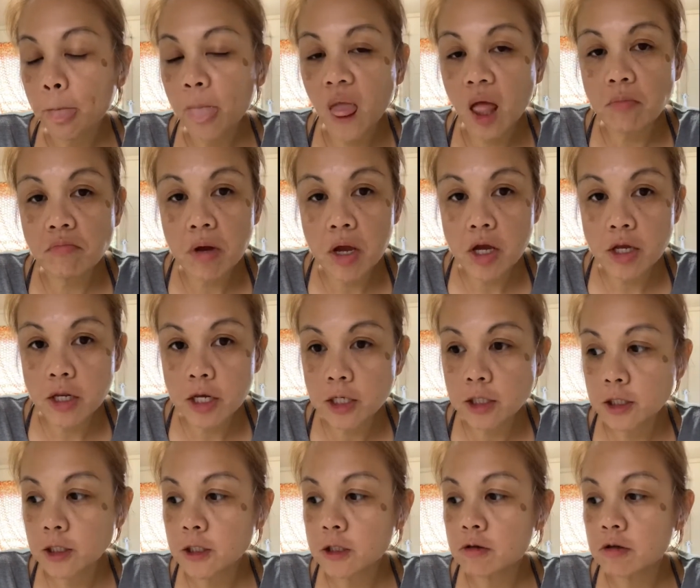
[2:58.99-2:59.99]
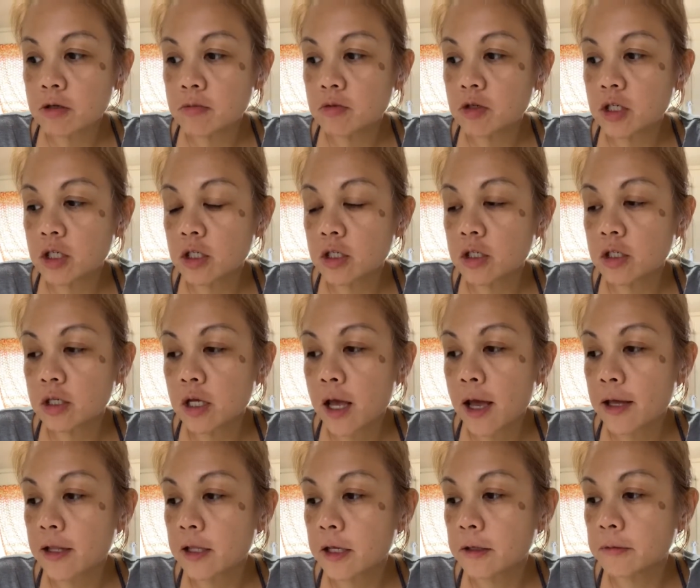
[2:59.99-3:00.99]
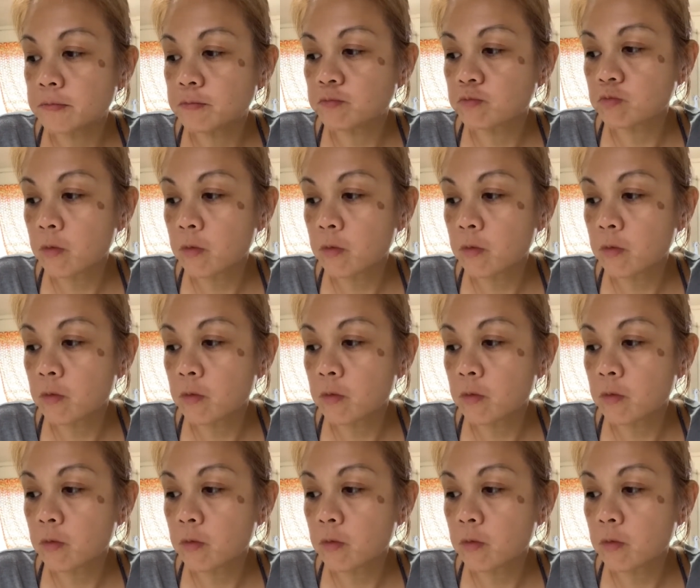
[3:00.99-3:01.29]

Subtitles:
mayonnaise, cream cheese, and